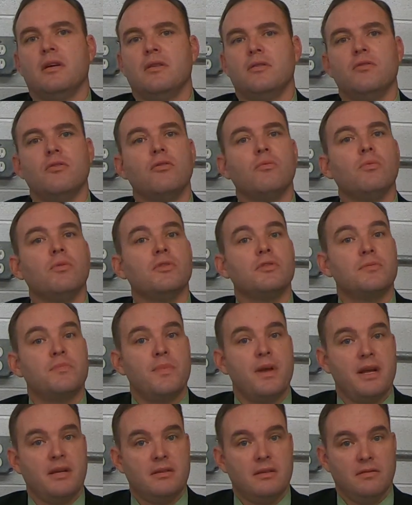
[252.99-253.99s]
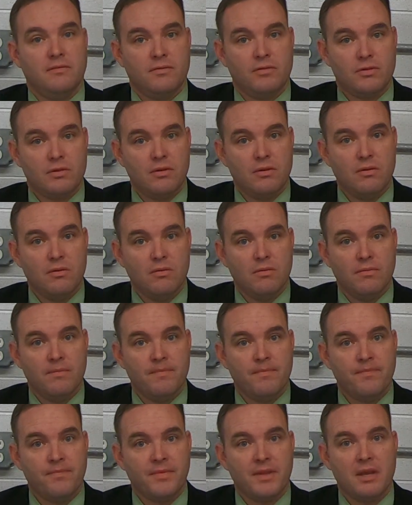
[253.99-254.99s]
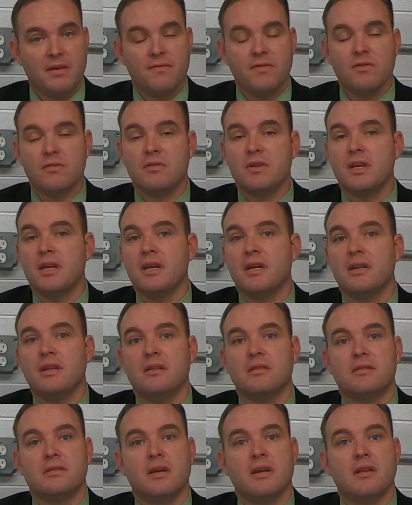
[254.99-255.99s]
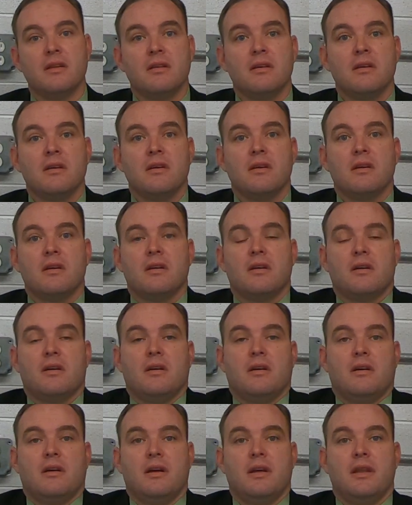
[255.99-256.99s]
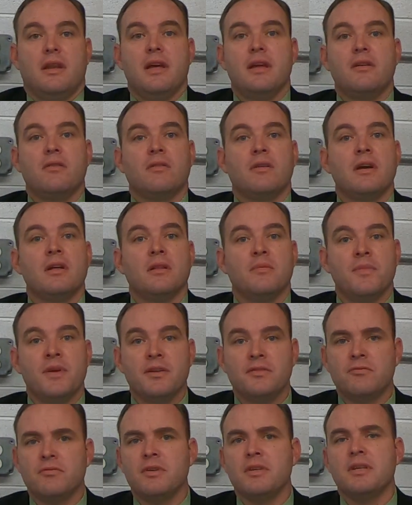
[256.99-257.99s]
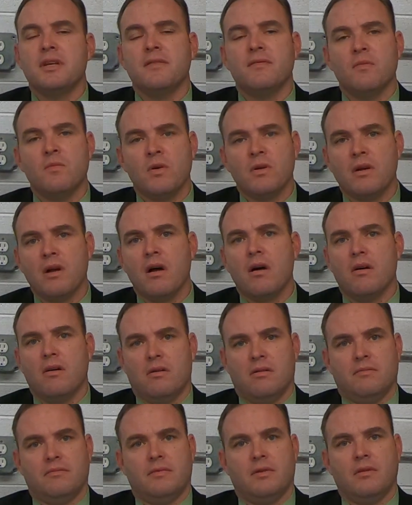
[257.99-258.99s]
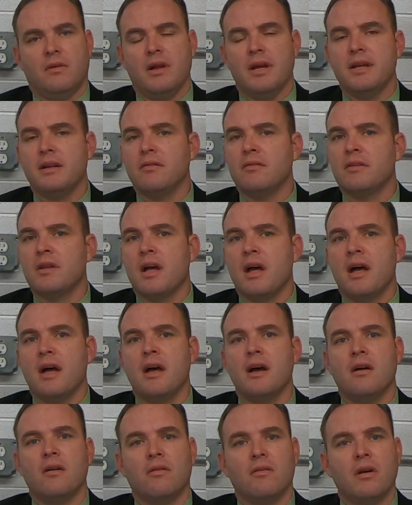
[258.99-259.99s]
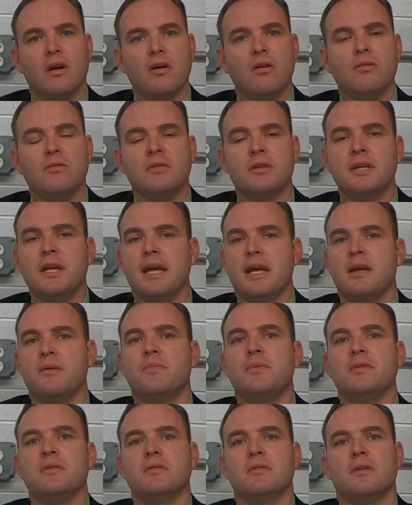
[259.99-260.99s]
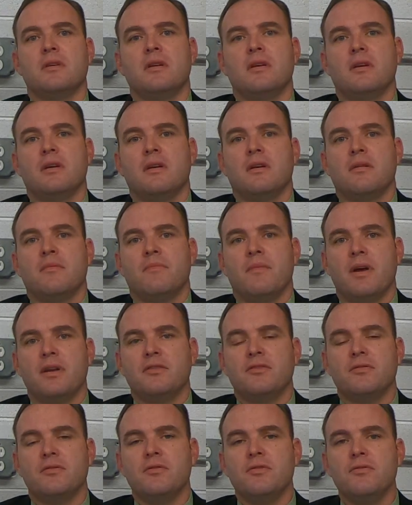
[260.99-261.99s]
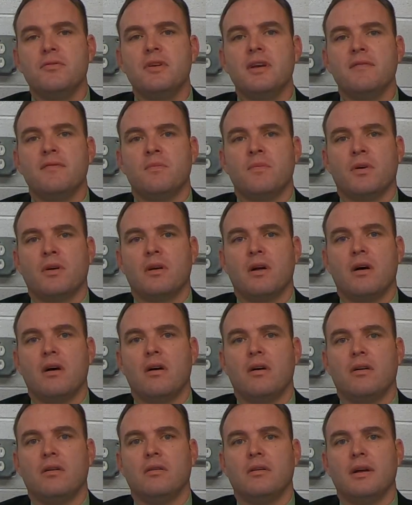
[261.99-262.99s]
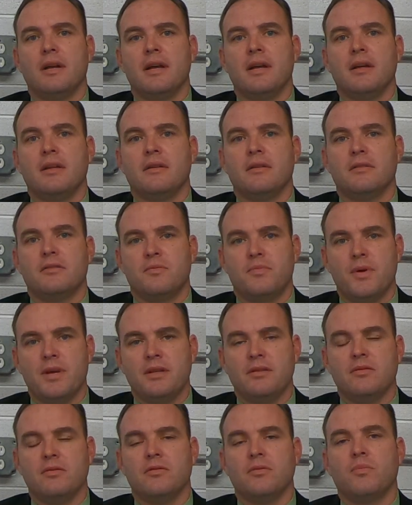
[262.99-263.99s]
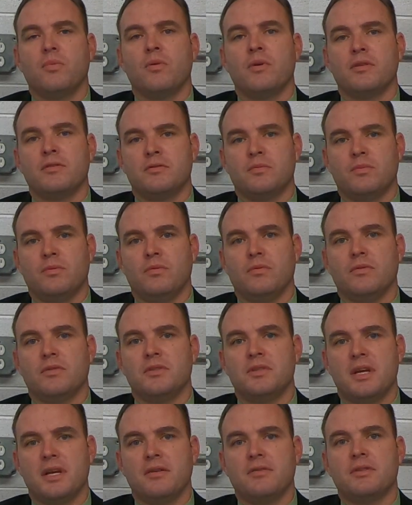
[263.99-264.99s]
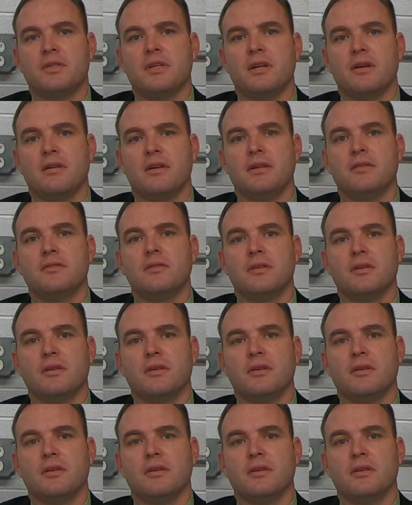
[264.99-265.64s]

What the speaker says: your respective school. If your kid is at Akron Elementary, give them a call, or Akron High or Odin campus. Make sure you give them a call and speak to the principal, the secretary,